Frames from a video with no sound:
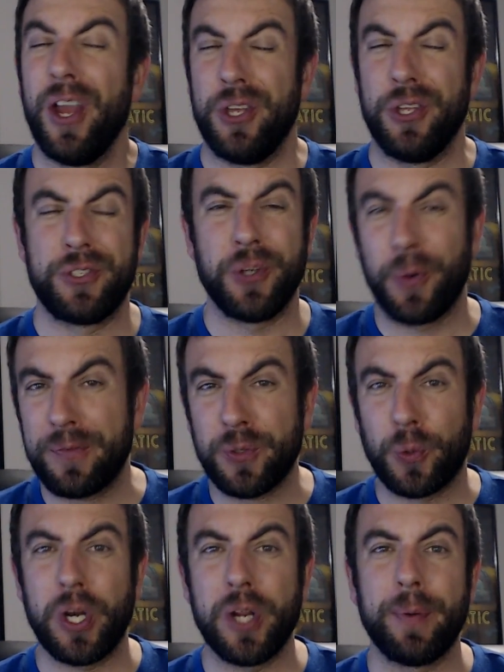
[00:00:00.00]
you don't have to
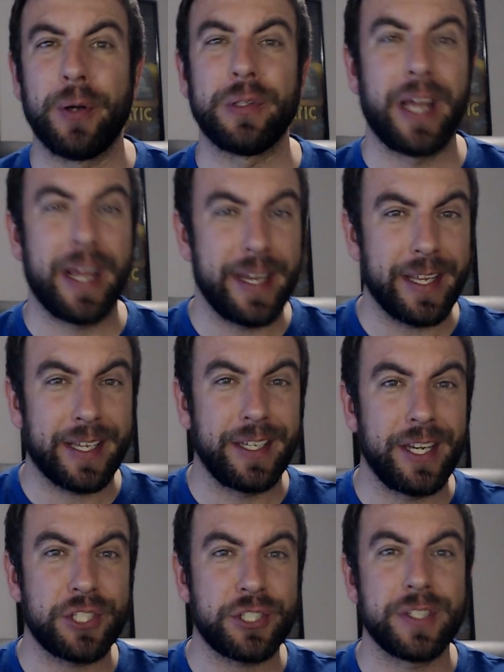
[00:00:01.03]
worry about lighting
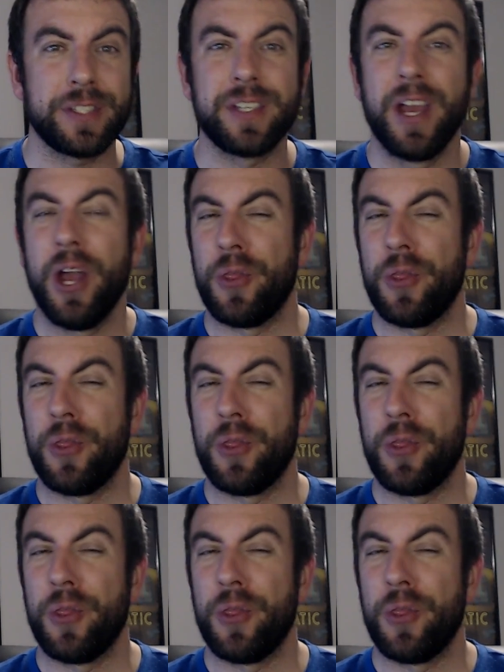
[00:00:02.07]
conditions.